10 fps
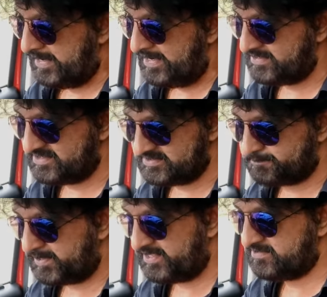At
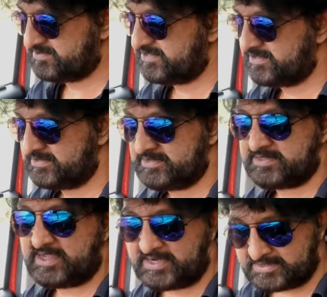this pricing
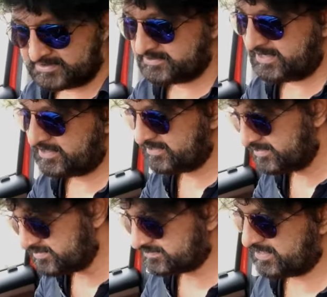and,
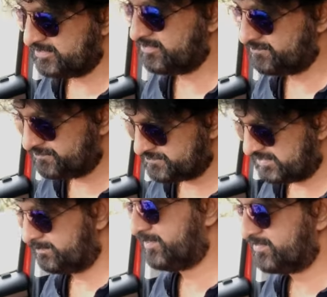and this kind of
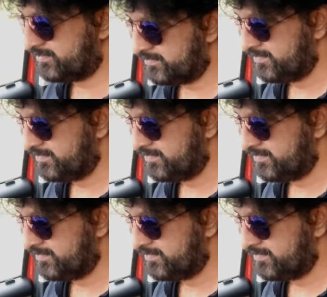segment,